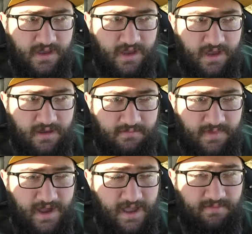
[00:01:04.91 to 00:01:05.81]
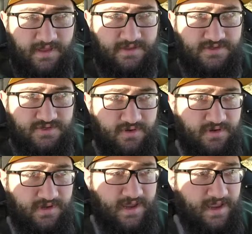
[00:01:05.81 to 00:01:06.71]
Um, I'm not
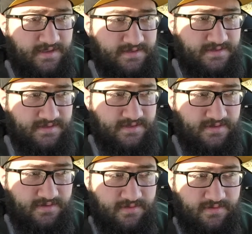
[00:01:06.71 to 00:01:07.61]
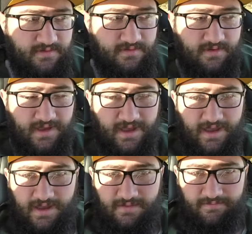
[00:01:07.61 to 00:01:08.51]
sure yet
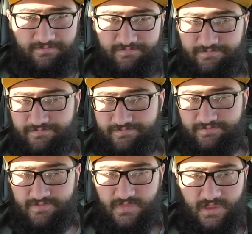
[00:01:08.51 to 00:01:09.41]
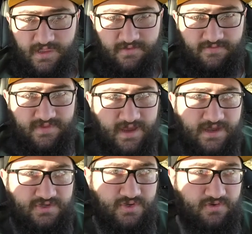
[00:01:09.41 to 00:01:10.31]
um, if
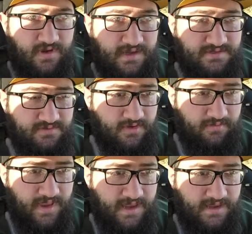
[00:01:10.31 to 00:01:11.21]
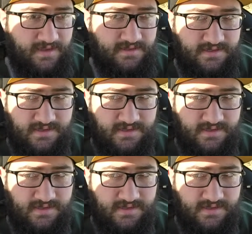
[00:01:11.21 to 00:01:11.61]
Dodge or Chrysler will make it.